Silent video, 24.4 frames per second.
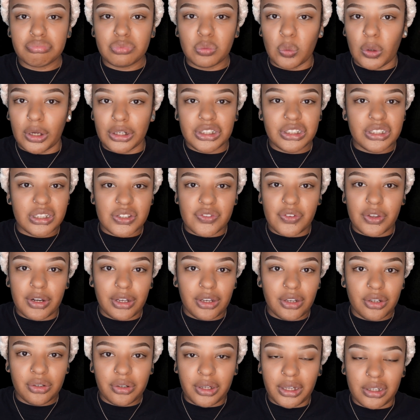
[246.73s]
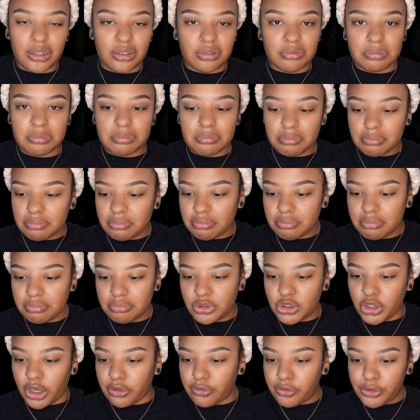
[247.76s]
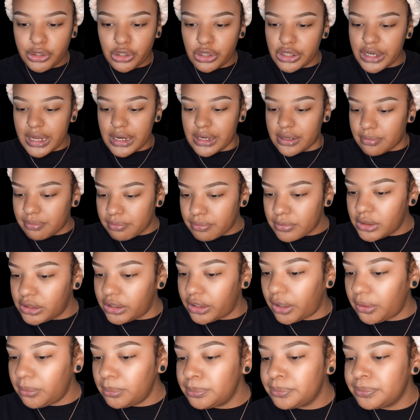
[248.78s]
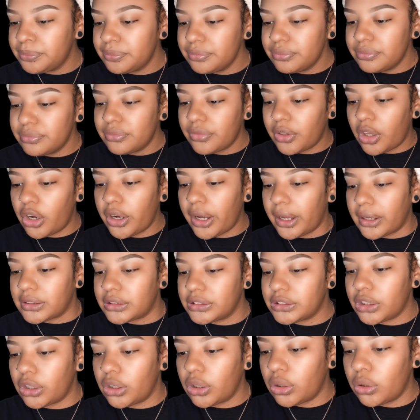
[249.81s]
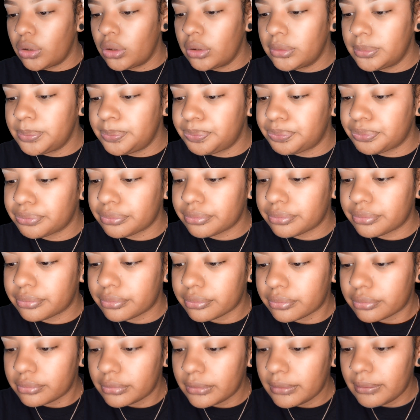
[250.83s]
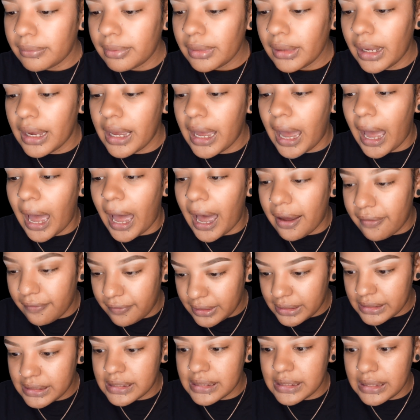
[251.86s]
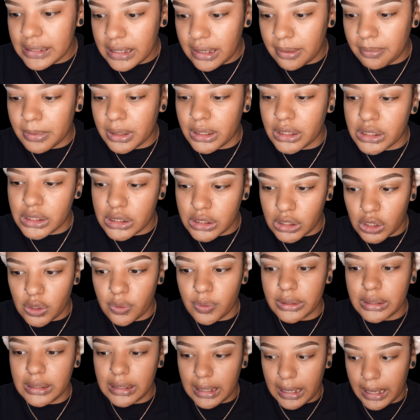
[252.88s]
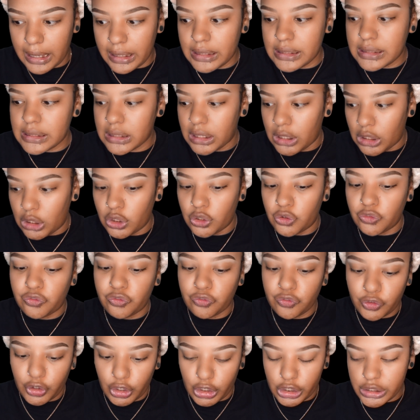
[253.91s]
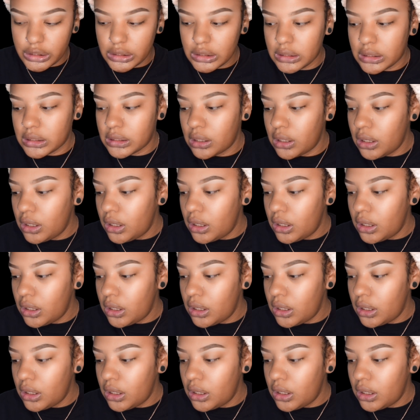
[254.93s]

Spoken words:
watch this video and try and recreate it, you know? Okay, so obviously I'm gonna start with the lightest color first.